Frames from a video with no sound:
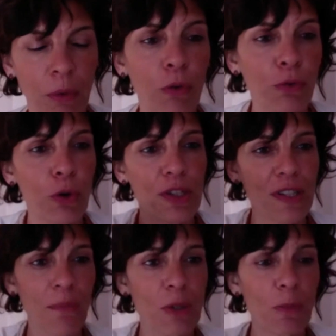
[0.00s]
Of course,
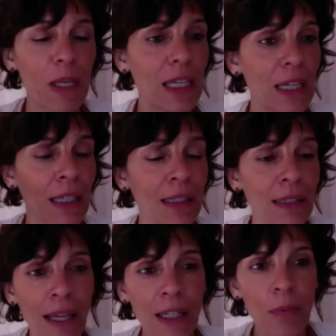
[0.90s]
I'm speaking in
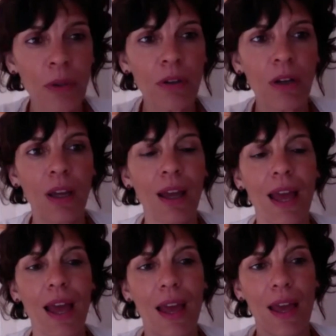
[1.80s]
labor
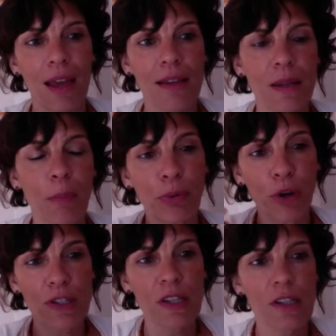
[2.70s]
as a
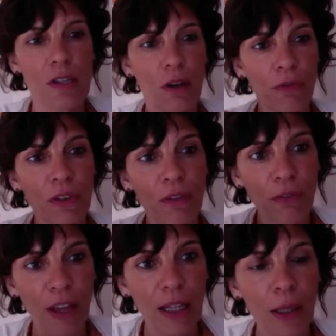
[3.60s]
process of
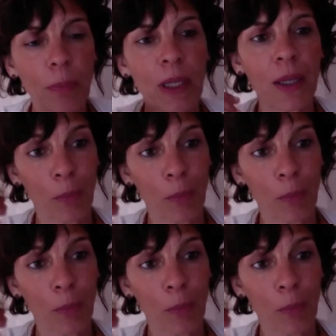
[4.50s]
developing